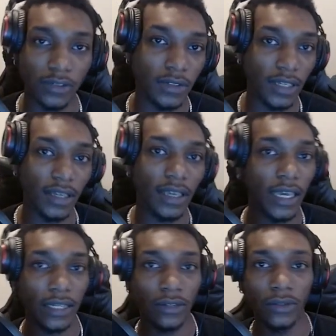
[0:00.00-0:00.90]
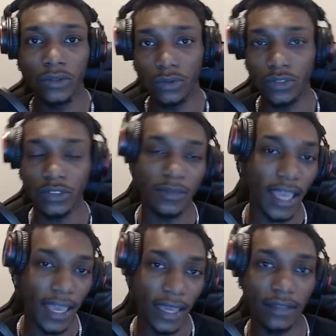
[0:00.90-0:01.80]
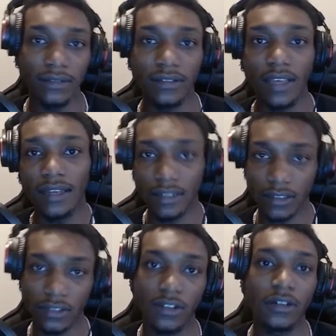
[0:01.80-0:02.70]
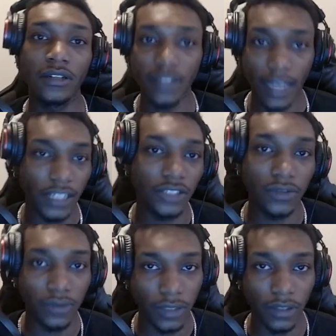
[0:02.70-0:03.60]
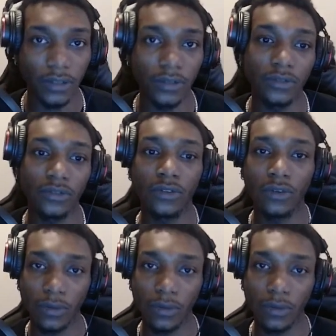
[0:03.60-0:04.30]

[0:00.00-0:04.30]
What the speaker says: So you can gain or lose hands and discards as your run goes, or